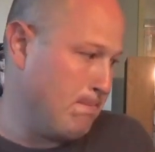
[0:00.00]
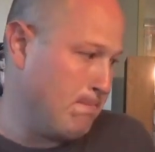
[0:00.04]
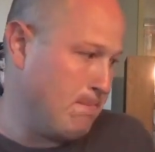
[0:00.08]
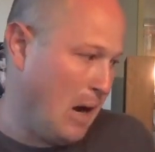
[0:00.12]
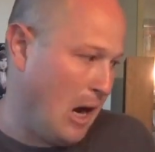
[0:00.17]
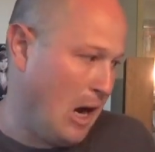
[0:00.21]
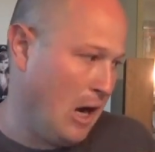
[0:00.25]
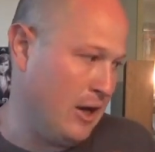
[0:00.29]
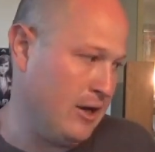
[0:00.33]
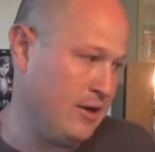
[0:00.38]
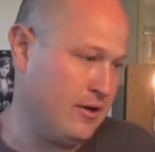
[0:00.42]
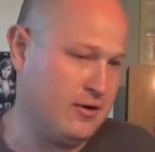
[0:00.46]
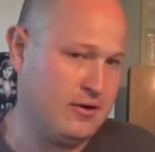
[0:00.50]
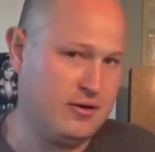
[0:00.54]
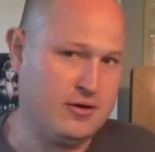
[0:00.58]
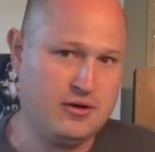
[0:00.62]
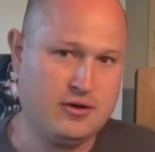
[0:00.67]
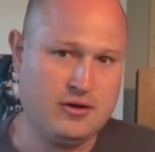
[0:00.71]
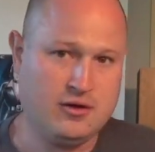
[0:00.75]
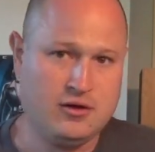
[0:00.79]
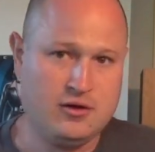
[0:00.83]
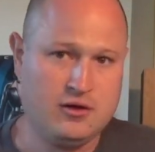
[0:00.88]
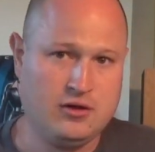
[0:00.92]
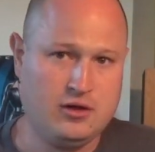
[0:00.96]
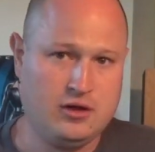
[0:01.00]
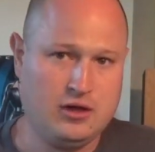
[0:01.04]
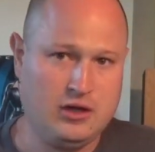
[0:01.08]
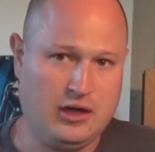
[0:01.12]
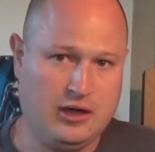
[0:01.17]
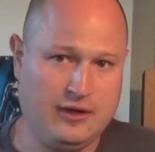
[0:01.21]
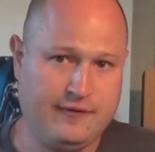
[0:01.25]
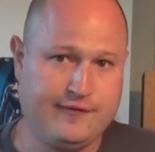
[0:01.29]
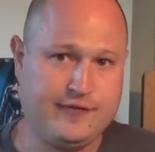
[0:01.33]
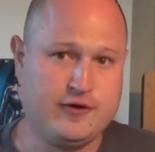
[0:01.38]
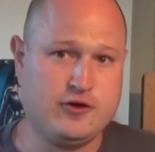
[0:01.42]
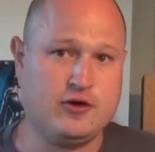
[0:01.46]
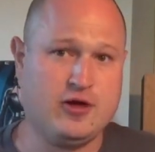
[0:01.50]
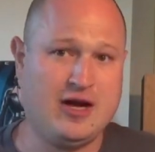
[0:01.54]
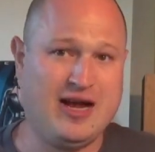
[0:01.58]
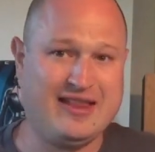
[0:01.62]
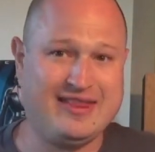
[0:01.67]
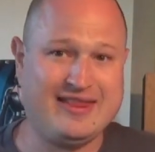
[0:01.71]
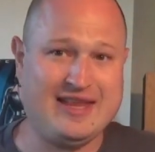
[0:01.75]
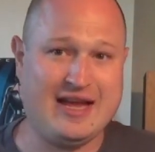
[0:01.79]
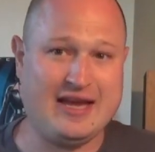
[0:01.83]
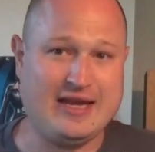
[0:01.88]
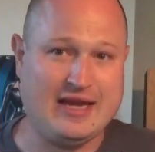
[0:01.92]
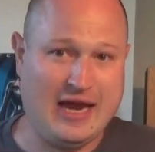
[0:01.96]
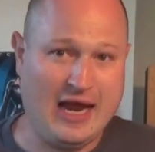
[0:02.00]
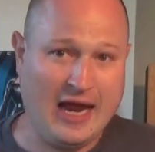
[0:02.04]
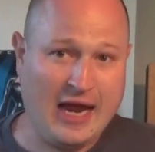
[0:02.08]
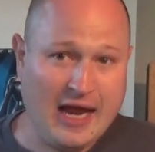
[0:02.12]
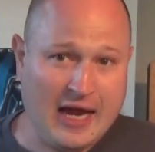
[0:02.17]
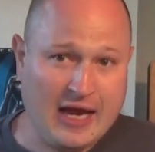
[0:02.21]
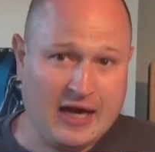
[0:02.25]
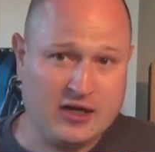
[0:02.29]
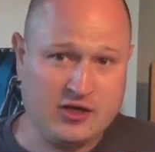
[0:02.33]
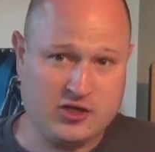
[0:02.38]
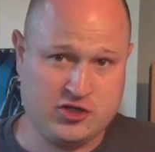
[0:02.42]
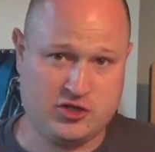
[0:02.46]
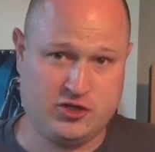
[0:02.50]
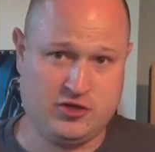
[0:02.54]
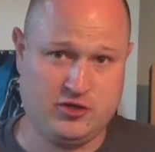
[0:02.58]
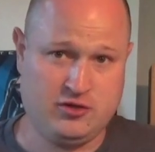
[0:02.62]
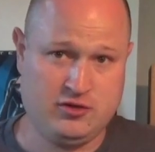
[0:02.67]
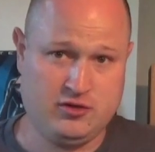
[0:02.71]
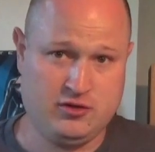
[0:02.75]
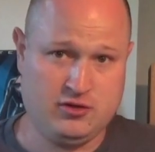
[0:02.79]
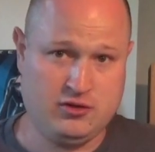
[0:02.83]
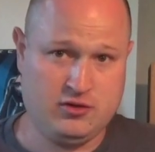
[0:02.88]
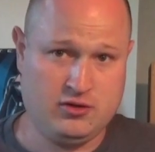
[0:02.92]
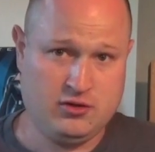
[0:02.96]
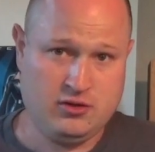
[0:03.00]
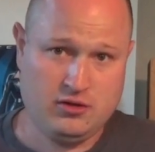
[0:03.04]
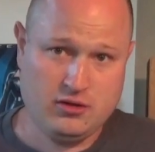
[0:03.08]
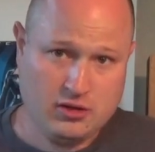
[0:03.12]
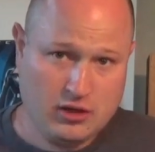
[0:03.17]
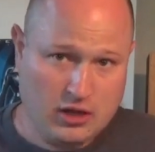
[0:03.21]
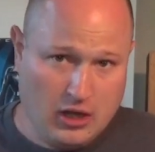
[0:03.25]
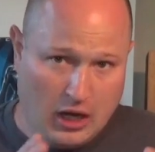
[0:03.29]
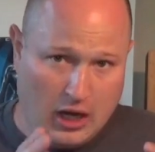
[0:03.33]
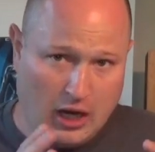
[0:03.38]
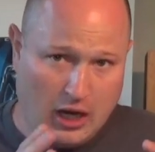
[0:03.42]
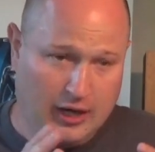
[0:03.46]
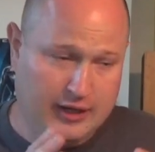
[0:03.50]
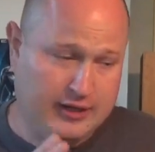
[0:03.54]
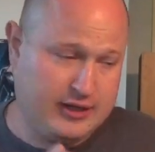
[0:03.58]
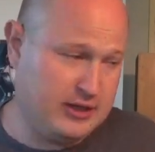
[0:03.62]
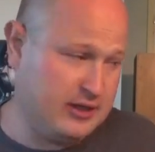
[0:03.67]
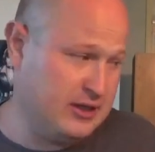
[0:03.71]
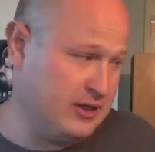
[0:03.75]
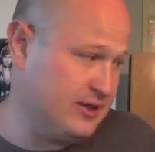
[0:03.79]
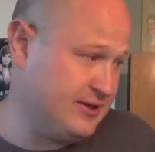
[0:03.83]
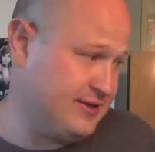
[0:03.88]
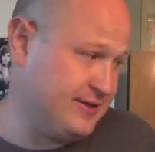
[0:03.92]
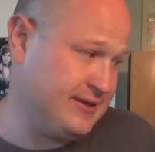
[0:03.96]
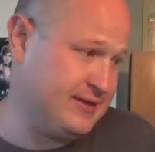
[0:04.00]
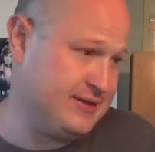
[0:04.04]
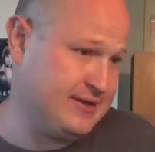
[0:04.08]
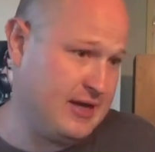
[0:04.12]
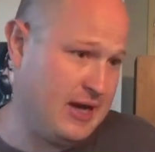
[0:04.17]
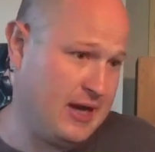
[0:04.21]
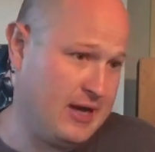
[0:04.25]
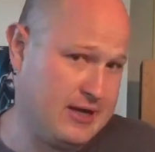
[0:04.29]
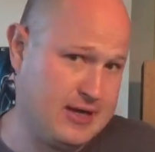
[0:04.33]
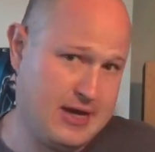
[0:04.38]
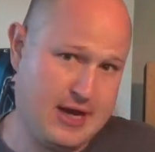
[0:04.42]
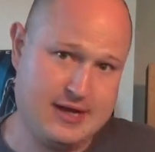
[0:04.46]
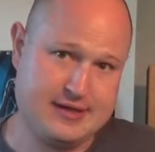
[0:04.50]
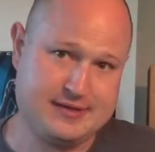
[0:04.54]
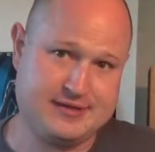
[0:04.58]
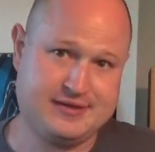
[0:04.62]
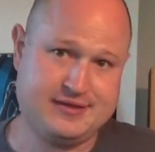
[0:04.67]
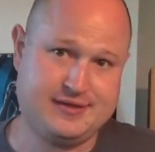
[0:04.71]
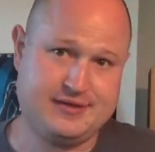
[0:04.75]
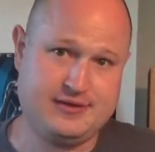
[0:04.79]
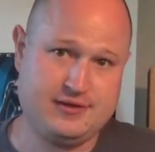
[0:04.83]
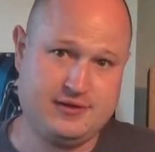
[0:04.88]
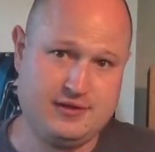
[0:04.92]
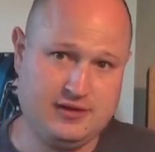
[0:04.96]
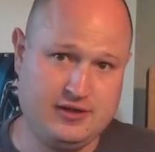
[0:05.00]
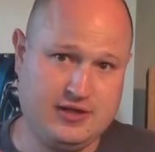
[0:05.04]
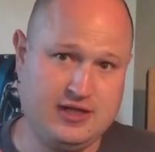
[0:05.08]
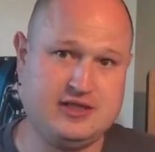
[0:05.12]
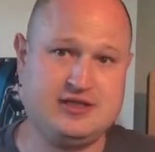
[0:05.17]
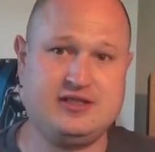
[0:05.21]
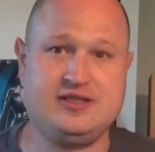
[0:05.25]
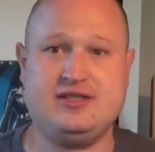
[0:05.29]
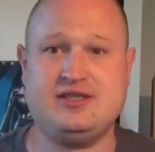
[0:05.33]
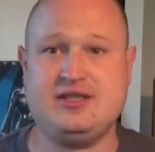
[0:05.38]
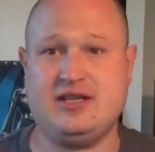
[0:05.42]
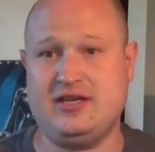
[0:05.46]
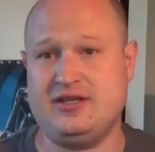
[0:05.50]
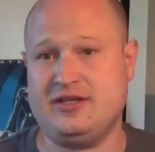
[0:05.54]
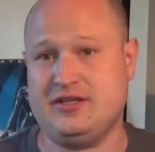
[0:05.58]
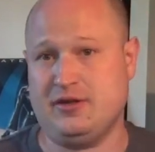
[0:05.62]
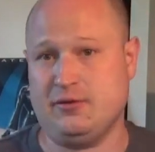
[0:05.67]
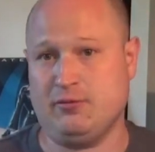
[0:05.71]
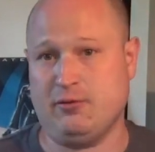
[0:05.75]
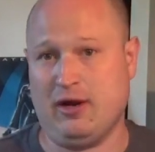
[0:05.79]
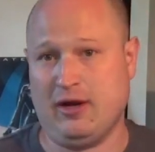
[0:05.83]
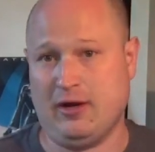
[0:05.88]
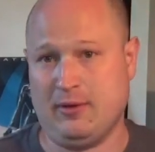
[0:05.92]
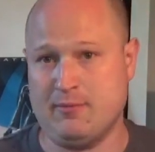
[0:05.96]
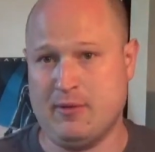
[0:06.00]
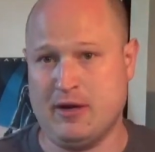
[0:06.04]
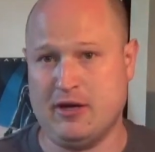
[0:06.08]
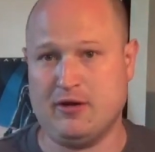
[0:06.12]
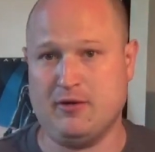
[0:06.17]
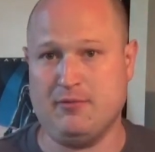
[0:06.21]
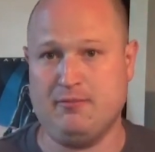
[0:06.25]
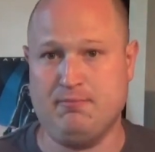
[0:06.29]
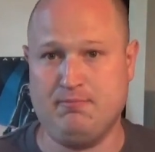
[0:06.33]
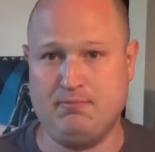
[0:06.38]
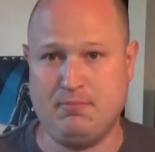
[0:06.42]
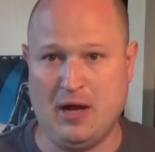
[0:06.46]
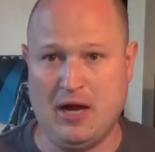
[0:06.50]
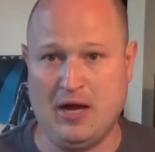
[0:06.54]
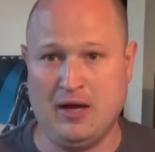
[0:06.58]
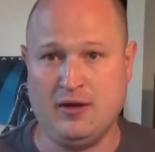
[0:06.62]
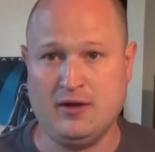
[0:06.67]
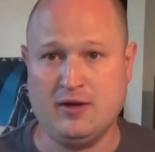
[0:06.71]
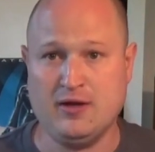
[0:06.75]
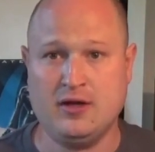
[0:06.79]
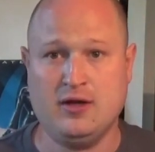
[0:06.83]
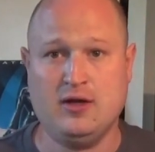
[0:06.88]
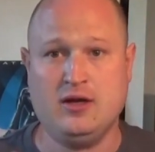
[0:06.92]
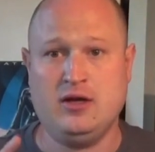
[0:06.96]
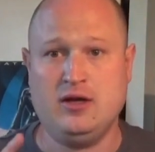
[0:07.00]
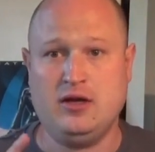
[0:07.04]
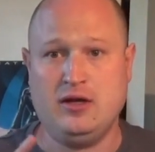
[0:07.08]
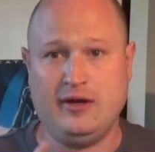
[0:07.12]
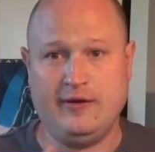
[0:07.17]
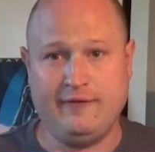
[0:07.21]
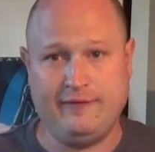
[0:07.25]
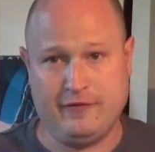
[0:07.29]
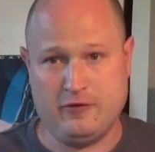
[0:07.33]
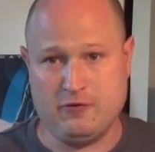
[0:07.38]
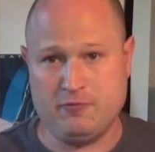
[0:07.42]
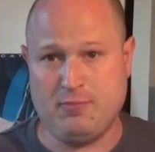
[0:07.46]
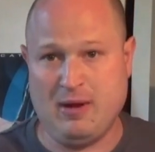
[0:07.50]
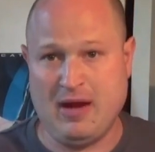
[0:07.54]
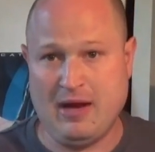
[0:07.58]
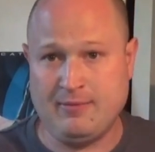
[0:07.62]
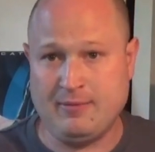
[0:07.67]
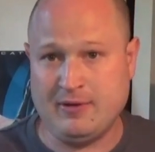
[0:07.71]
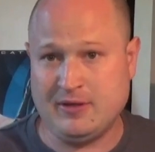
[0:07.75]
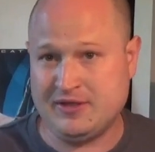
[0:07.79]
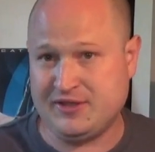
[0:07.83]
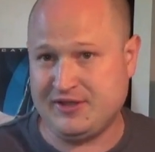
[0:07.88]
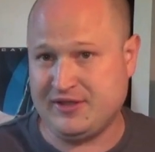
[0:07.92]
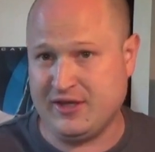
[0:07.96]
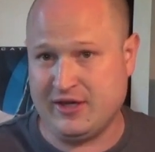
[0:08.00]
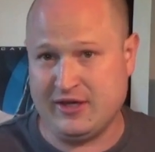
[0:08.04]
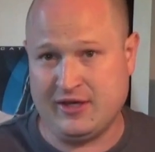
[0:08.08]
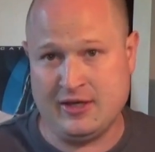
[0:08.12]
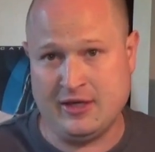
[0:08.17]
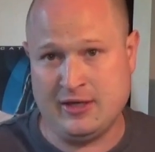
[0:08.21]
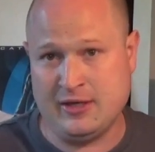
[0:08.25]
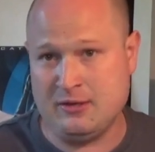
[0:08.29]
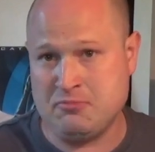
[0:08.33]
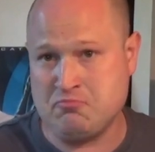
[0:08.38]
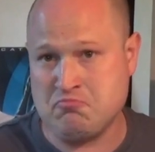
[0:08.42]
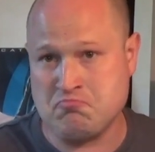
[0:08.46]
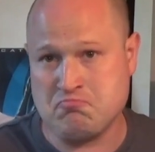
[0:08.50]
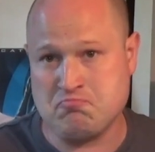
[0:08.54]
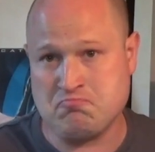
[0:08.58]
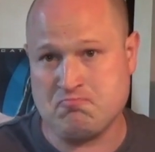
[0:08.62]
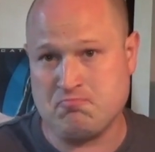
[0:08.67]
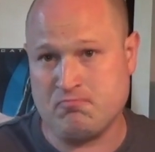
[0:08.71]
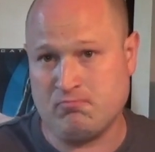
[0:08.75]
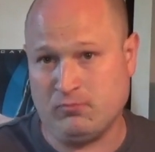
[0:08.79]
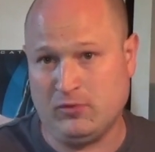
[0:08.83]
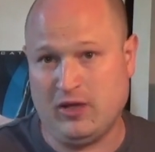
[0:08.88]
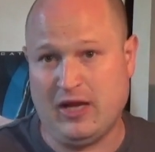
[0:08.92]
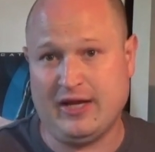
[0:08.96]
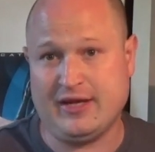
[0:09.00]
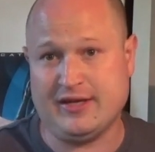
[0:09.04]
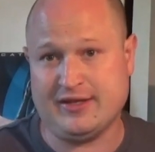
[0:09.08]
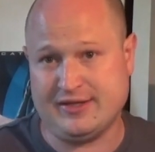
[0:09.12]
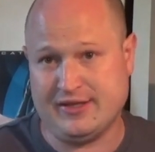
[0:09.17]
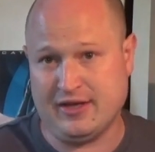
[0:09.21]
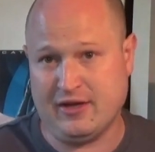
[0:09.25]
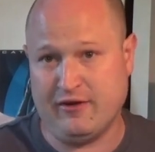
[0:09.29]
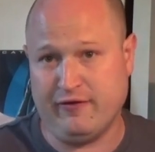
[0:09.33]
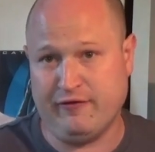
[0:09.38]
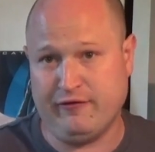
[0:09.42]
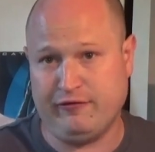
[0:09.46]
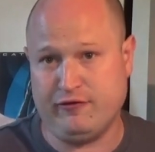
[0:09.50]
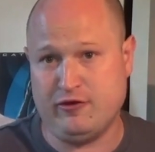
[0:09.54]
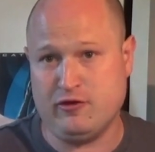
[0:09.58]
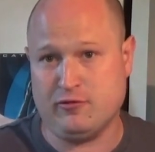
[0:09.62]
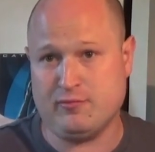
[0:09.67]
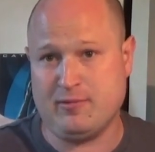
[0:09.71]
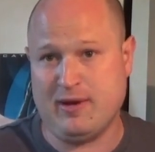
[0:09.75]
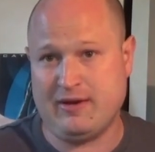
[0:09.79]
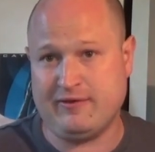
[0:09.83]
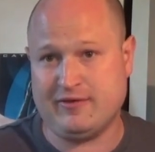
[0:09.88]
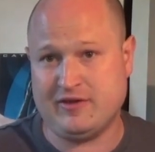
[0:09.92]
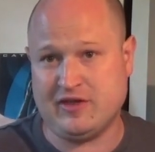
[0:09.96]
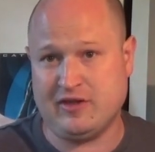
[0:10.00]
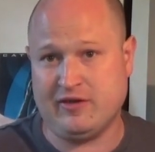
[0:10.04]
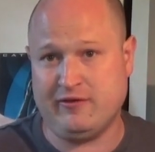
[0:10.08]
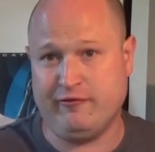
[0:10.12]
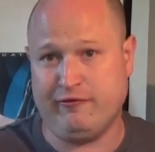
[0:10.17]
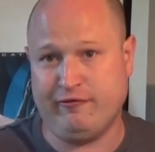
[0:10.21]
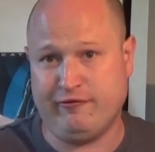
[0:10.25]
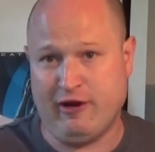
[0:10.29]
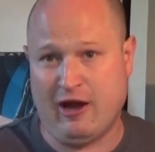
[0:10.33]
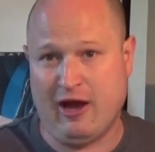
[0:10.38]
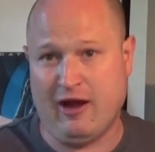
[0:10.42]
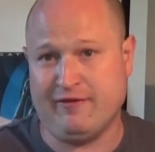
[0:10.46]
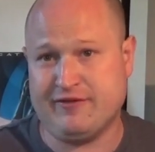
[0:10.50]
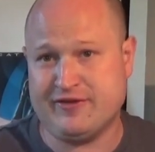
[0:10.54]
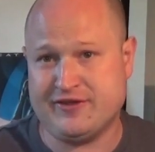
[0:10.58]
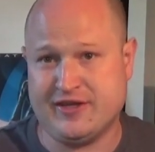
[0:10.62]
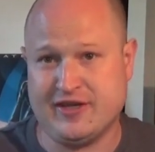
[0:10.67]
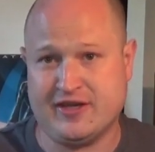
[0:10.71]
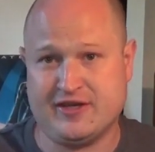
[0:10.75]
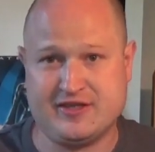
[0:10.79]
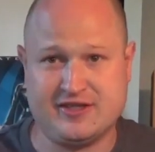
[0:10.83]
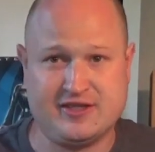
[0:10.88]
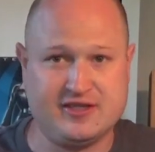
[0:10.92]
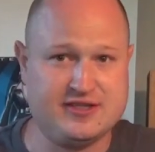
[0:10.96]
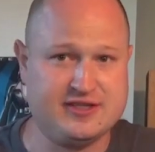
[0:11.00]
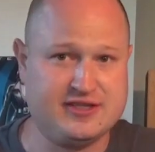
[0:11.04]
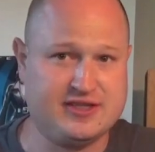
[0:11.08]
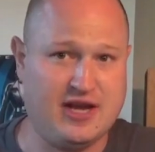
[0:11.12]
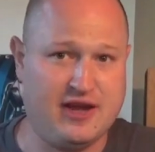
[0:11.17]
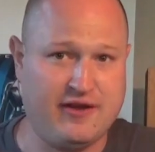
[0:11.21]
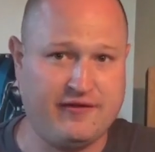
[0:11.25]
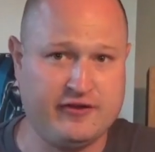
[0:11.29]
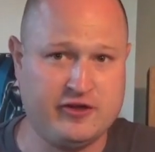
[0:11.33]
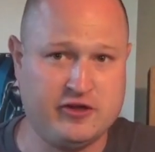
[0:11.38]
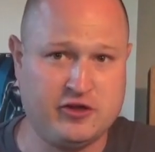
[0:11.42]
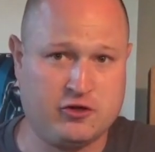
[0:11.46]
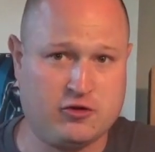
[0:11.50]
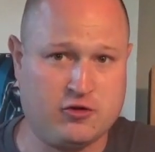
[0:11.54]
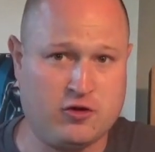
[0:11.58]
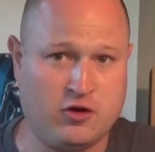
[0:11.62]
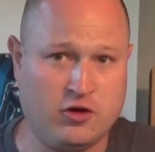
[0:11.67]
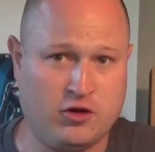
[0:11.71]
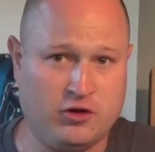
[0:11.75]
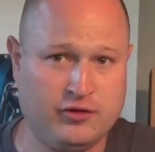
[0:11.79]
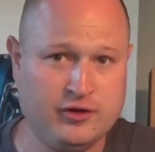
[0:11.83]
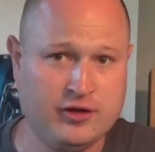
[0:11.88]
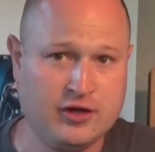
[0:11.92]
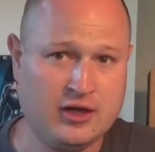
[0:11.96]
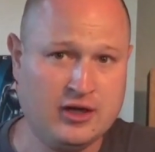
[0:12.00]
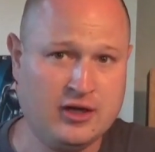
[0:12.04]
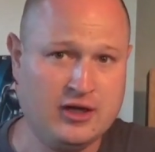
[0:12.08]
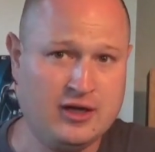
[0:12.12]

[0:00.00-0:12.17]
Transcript: but if you're at that age, I can easily say yes. This is easily recommended. But if you're babysitting, like I said, if you're babysitting 5, 6, and 7-year-old,